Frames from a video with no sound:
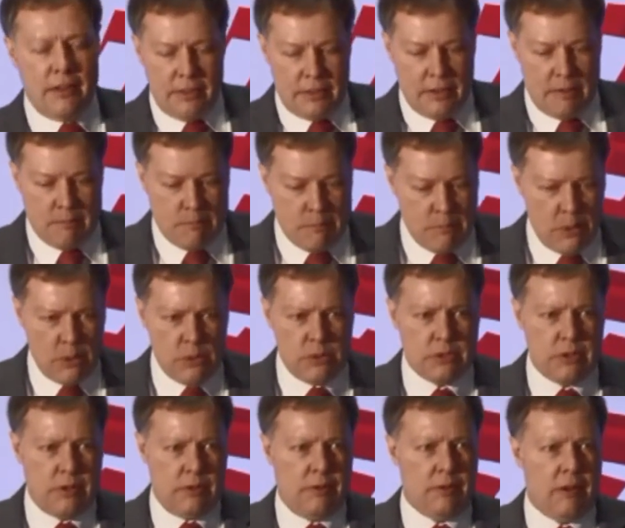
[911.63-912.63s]
that most
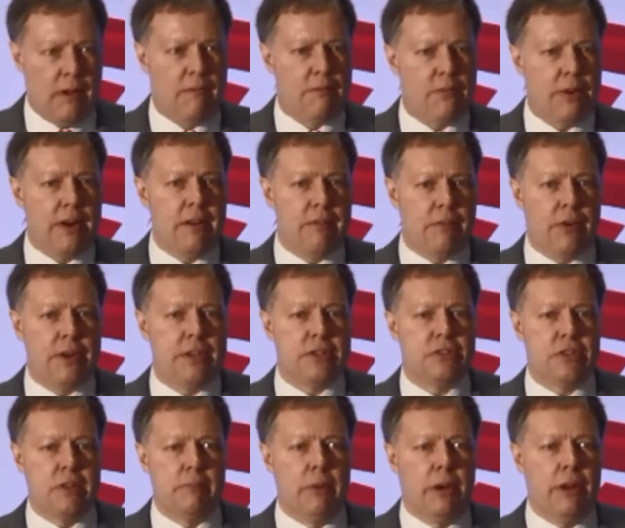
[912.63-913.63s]
are very, very
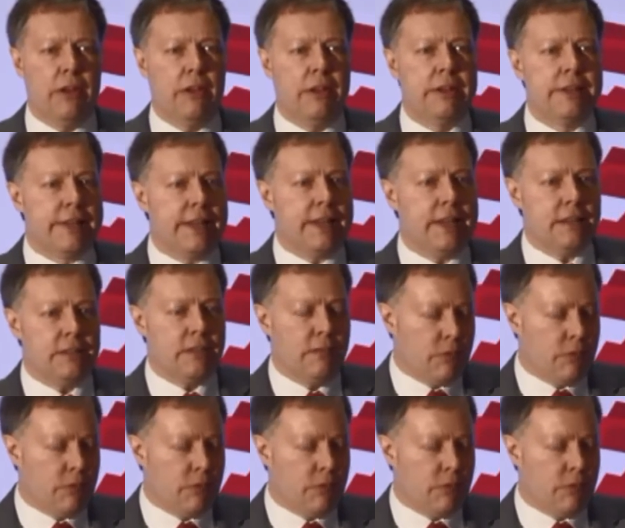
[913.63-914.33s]
similar and linked.